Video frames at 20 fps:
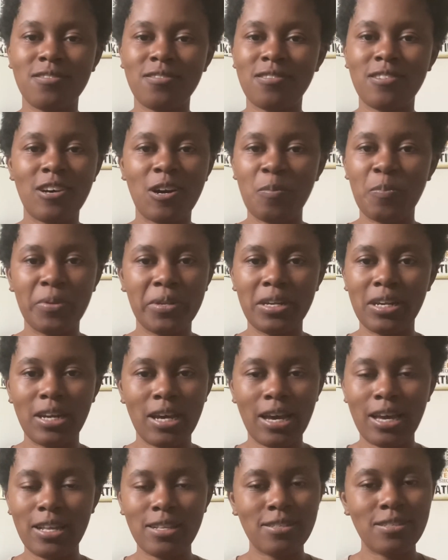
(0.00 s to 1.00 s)
couple of
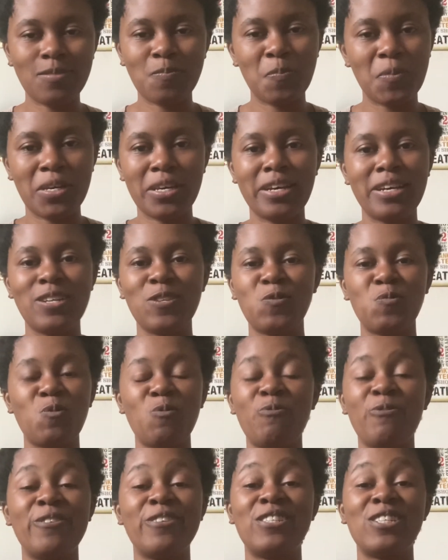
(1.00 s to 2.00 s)
nights because we
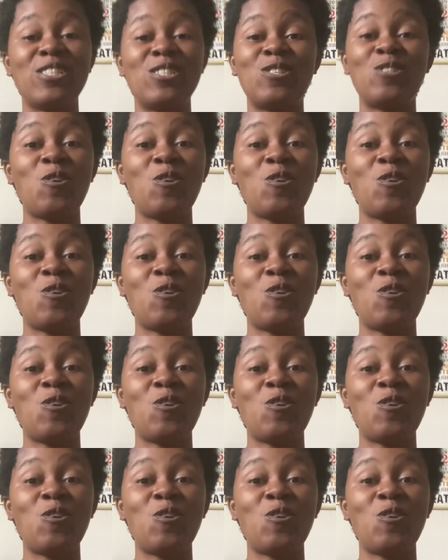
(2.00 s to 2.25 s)
were just